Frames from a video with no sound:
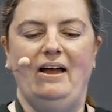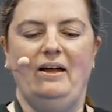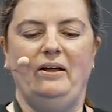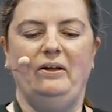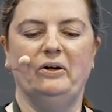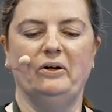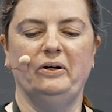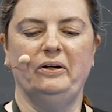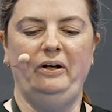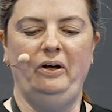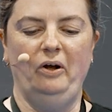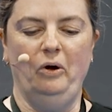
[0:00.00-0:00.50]

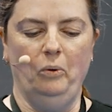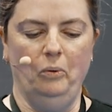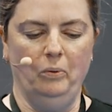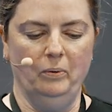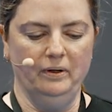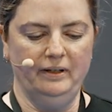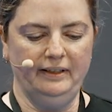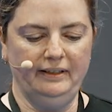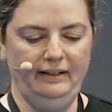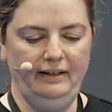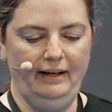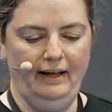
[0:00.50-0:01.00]
You're going to
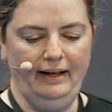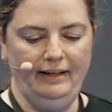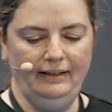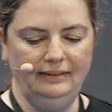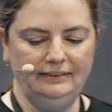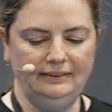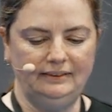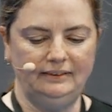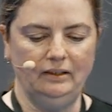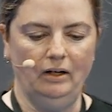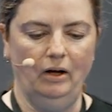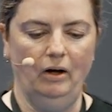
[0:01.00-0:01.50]

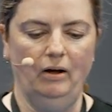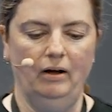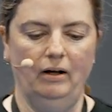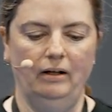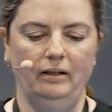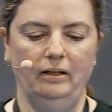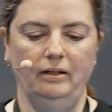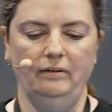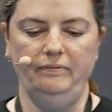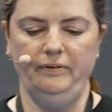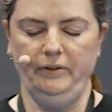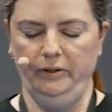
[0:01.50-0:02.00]
organize
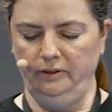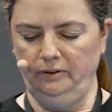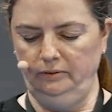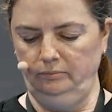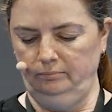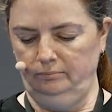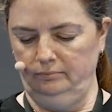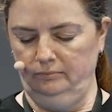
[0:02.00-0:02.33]
all of your,